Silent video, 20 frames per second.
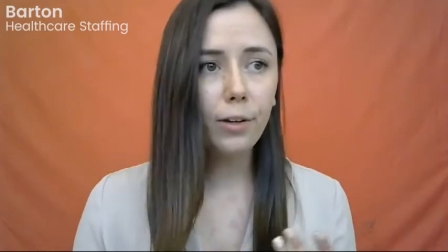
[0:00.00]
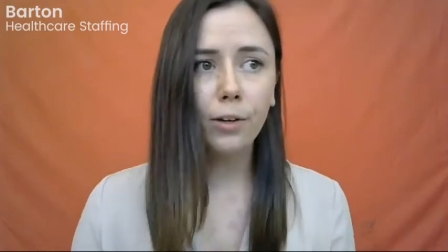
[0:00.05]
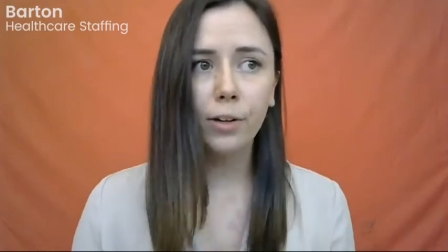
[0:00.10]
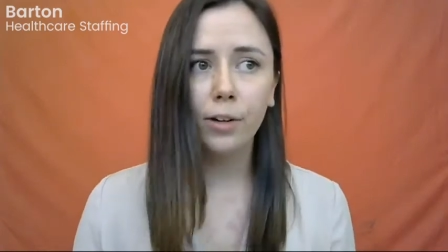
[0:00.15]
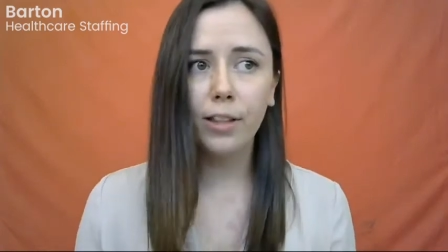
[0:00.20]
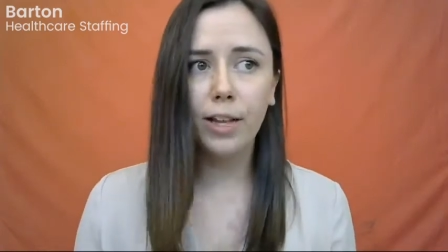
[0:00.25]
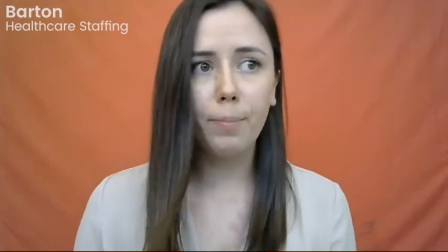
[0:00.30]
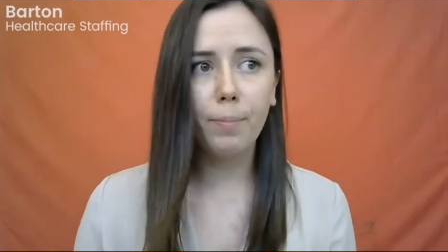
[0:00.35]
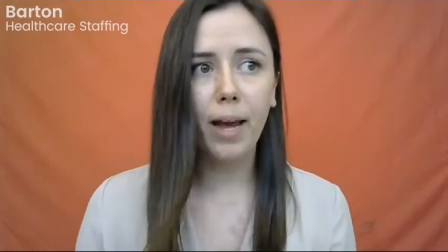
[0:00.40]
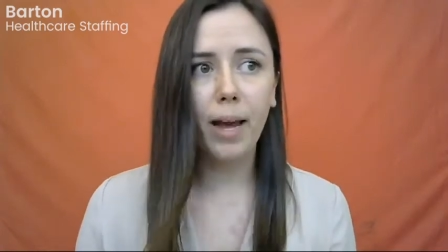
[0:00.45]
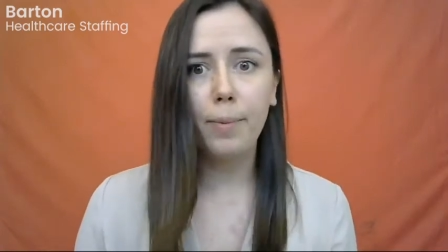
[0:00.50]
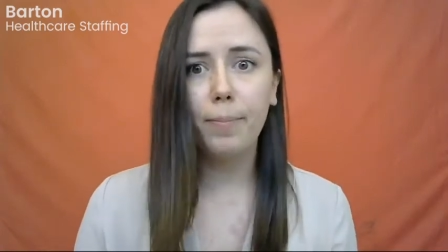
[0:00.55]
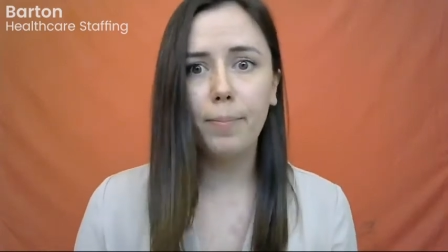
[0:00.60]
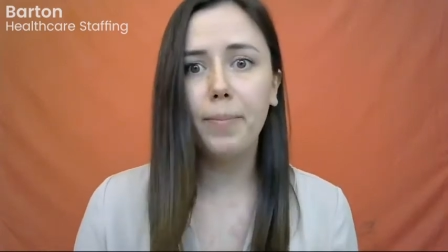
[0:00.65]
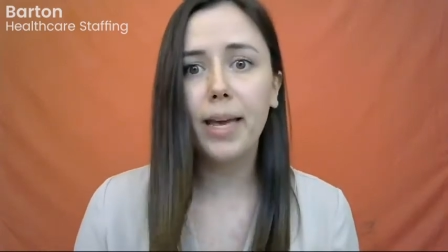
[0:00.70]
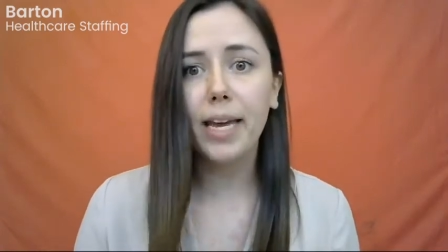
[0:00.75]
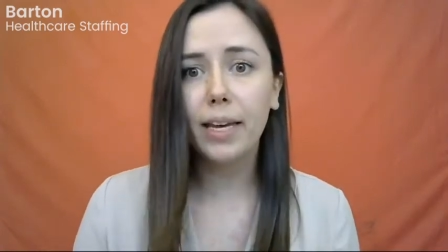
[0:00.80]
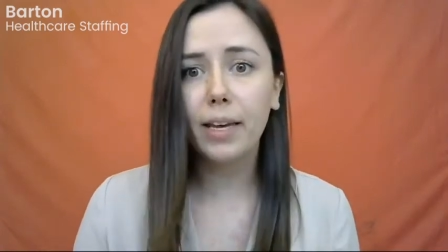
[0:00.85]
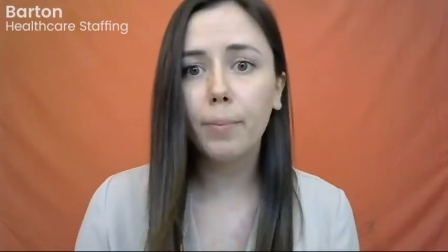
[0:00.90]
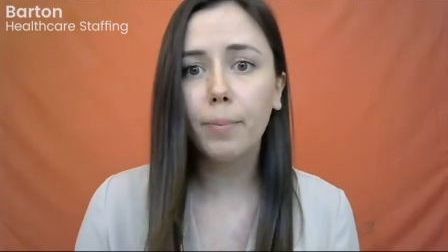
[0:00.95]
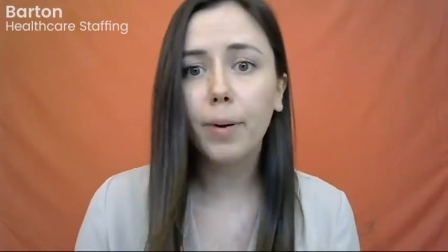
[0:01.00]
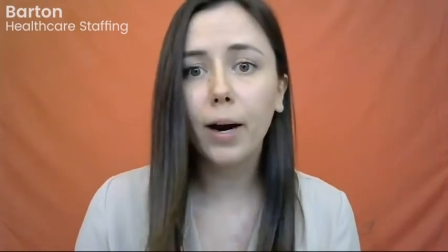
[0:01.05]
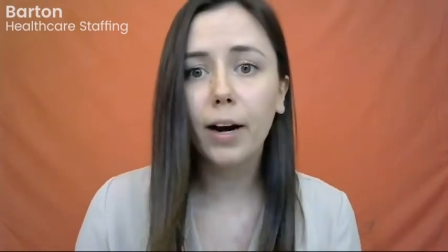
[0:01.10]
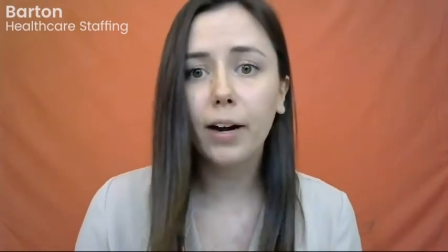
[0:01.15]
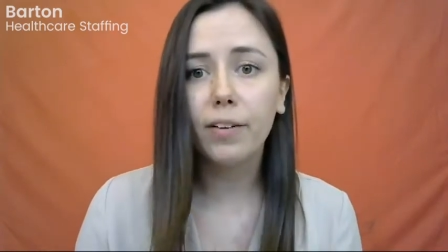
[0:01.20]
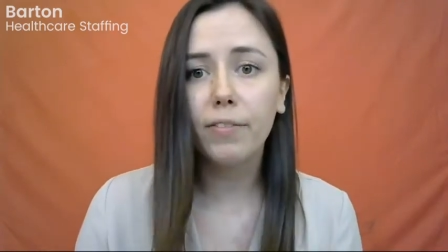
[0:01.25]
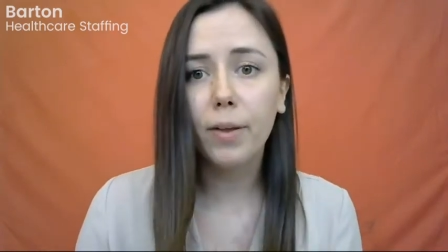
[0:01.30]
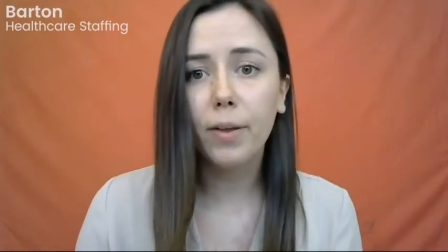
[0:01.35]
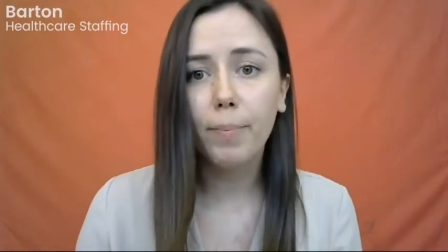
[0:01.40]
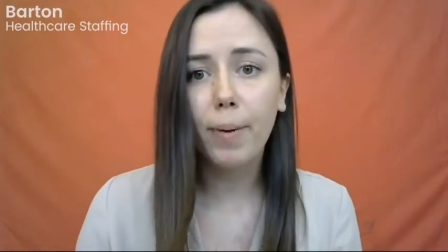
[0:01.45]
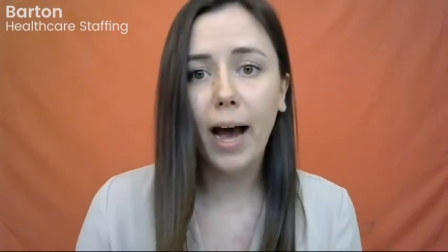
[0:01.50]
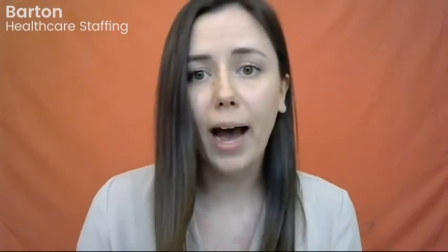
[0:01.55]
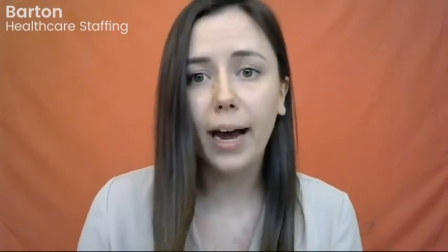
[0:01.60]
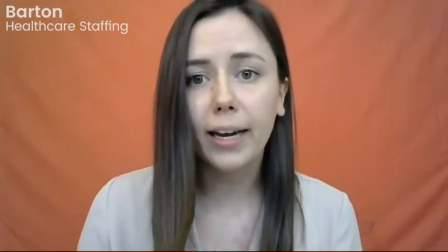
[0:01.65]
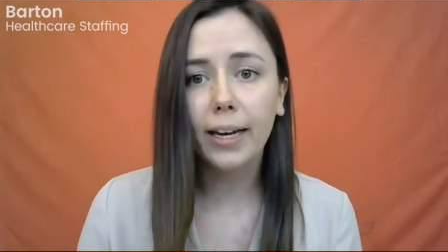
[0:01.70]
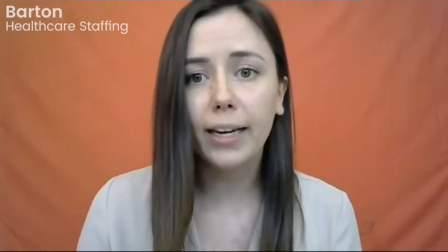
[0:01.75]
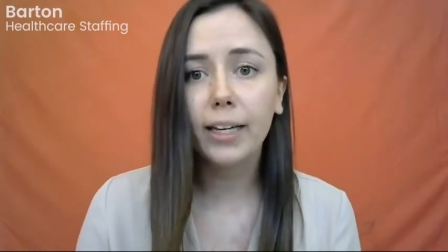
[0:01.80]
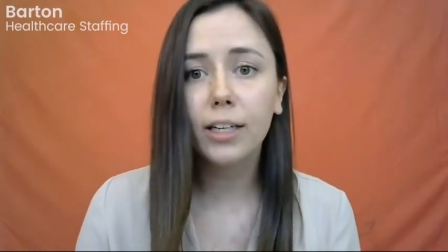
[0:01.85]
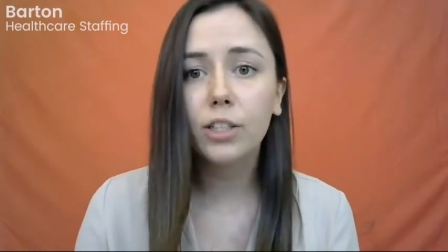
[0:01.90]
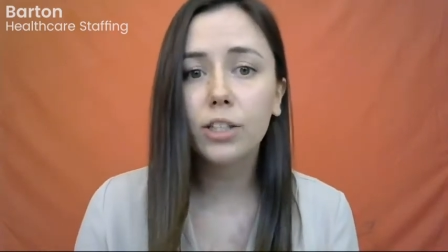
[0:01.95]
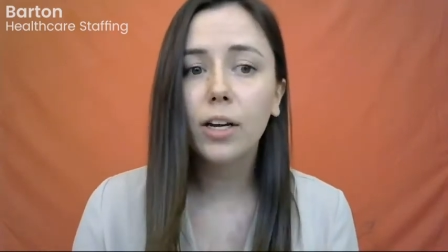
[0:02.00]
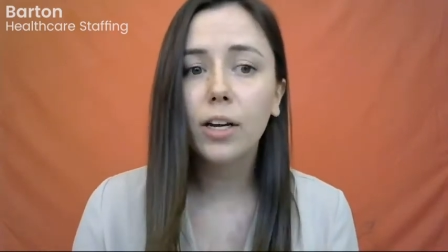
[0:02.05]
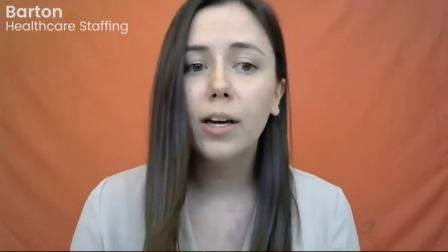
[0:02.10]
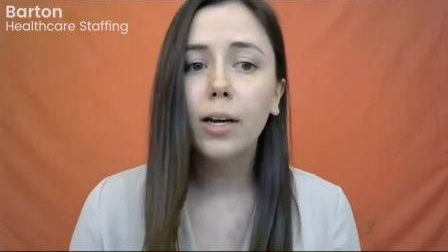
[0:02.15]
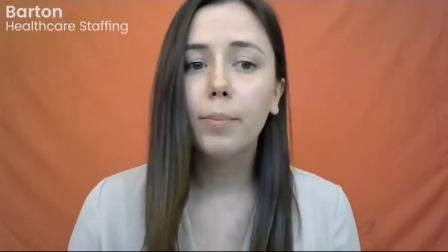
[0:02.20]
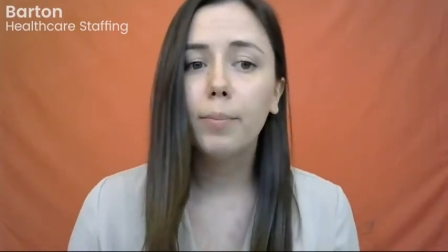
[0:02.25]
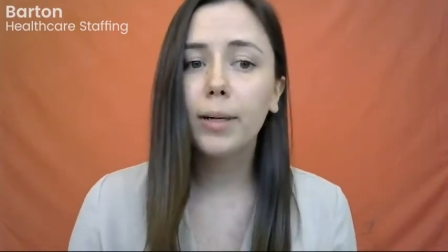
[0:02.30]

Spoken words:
Or they might make it part of the package,